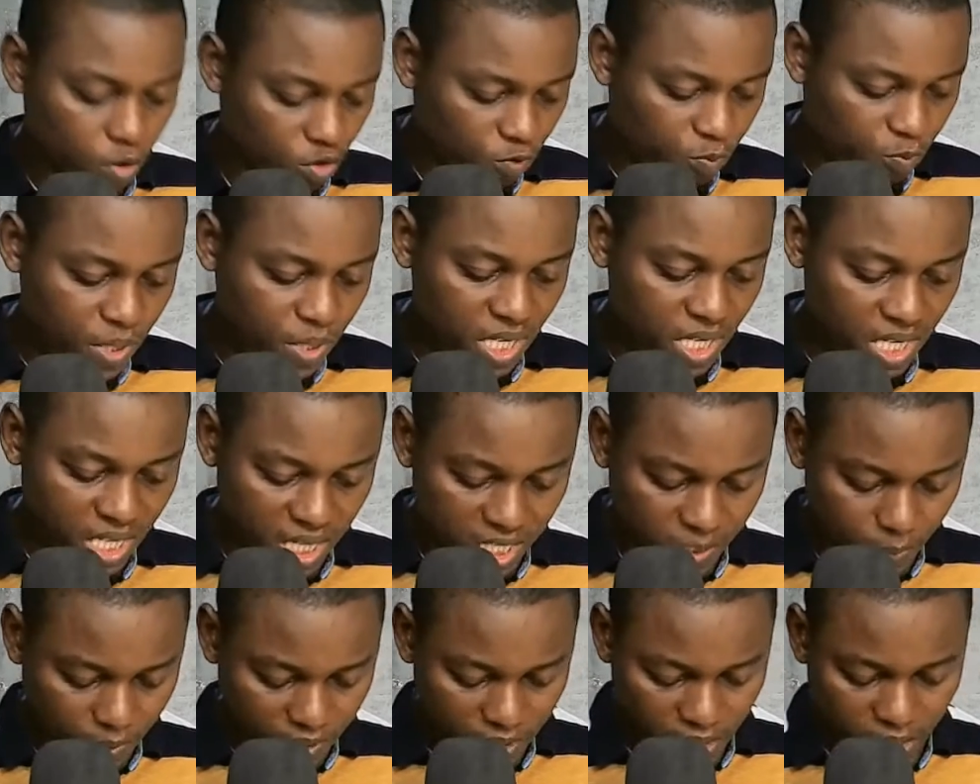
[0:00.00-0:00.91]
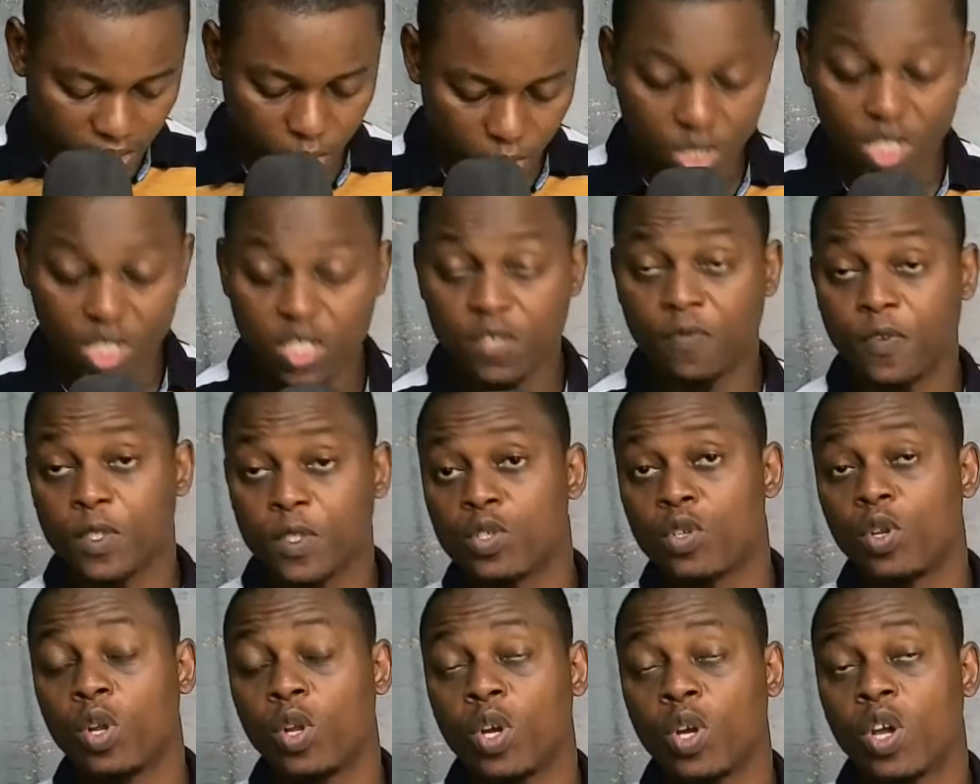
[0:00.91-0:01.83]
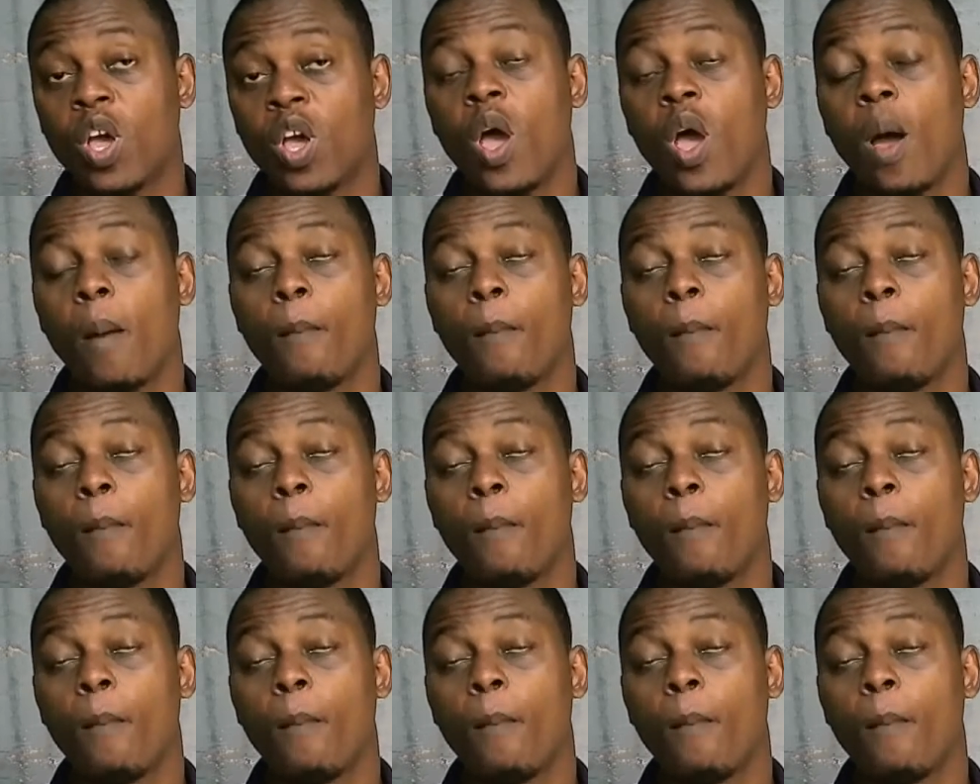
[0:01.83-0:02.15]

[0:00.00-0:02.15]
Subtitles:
you've been in this particular location for too long,